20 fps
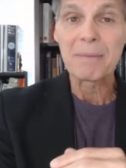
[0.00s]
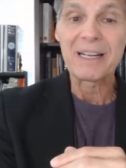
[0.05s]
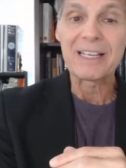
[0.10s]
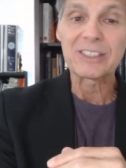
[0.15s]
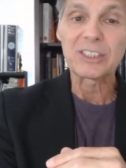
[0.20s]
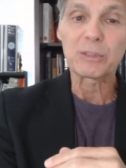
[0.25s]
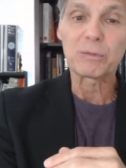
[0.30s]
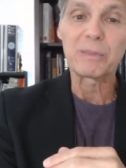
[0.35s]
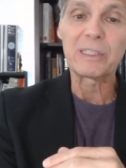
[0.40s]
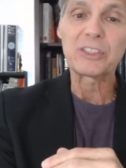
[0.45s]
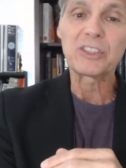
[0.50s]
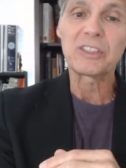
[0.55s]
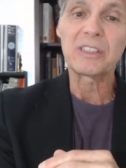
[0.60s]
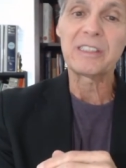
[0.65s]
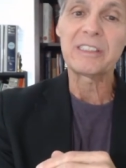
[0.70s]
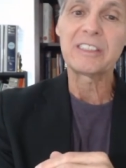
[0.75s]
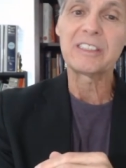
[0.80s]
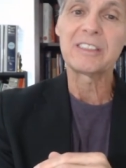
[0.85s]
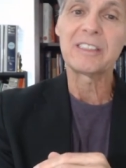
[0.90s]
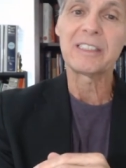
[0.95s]
because
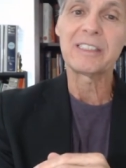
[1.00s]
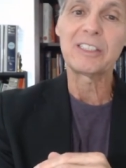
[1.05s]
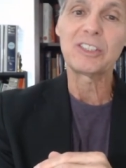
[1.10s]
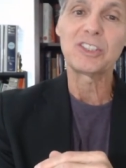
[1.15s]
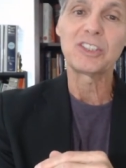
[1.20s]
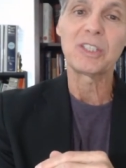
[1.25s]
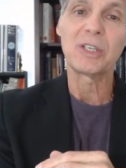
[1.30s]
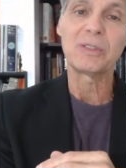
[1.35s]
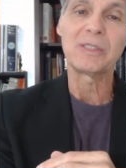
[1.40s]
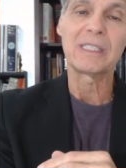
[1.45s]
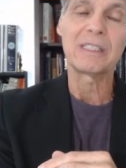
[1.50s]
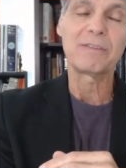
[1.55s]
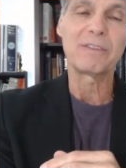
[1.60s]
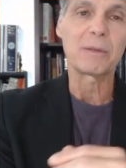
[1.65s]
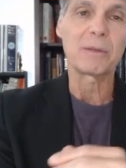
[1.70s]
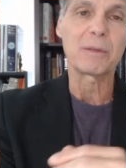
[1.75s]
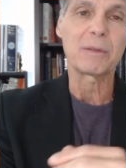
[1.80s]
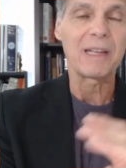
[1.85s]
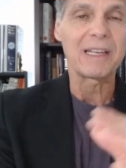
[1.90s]
originally studies showed that if your